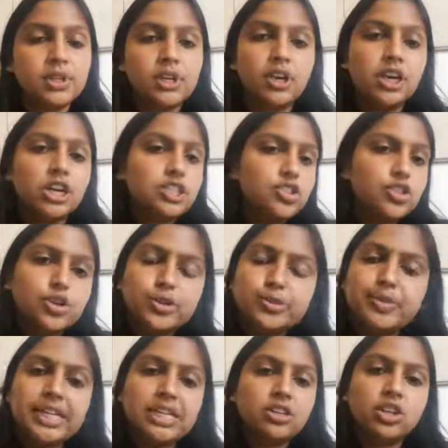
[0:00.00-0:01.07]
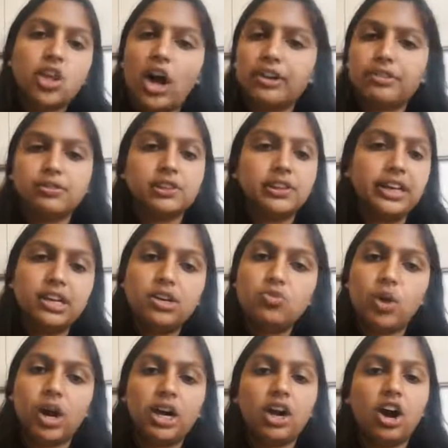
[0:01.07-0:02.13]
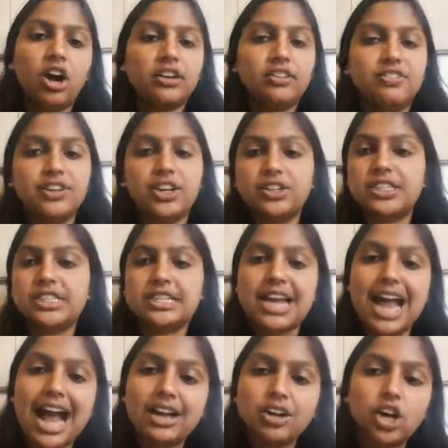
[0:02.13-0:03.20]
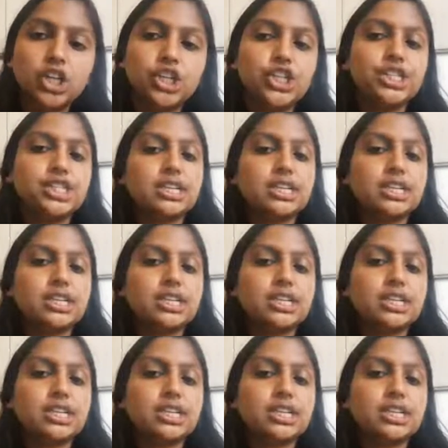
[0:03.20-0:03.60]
So there's been a lot of related work on fairness in ad auctions,